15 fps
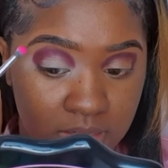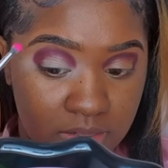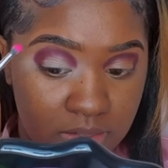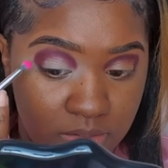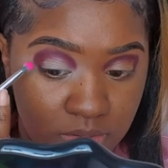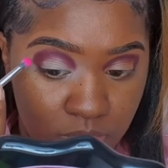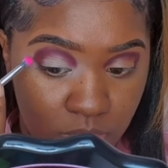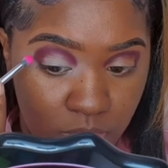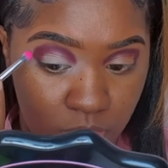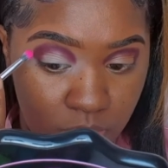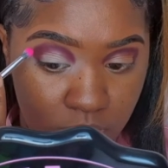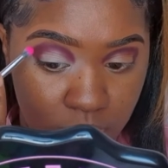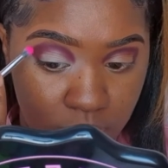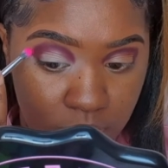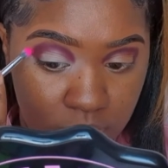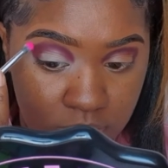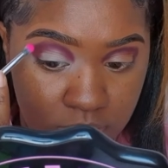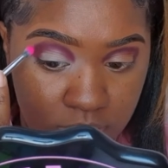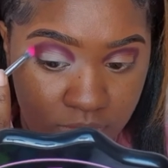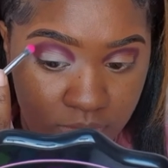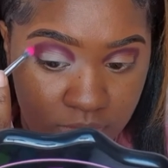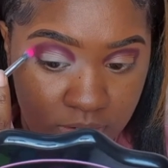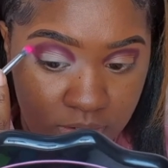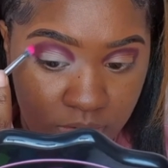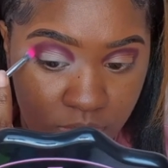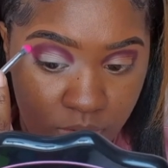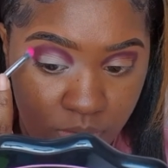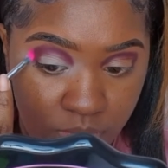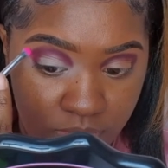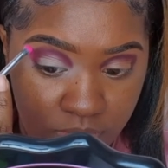So I'm gonna definitely go
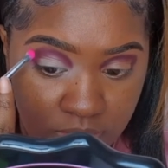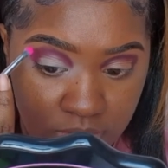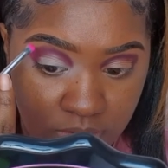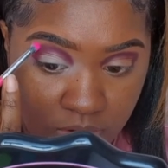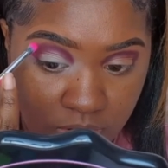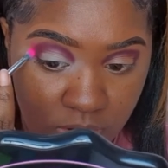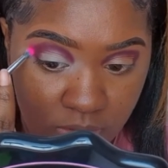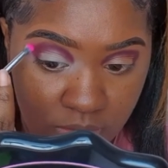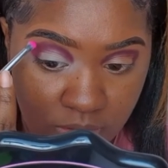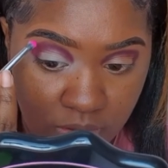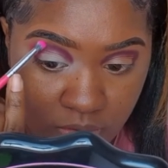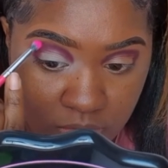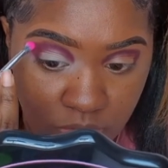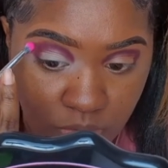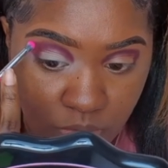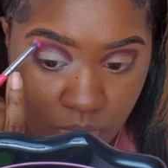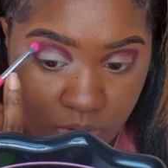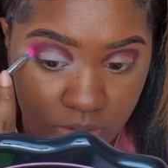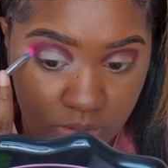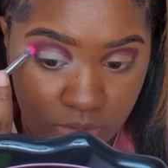in with this color on the outer corner.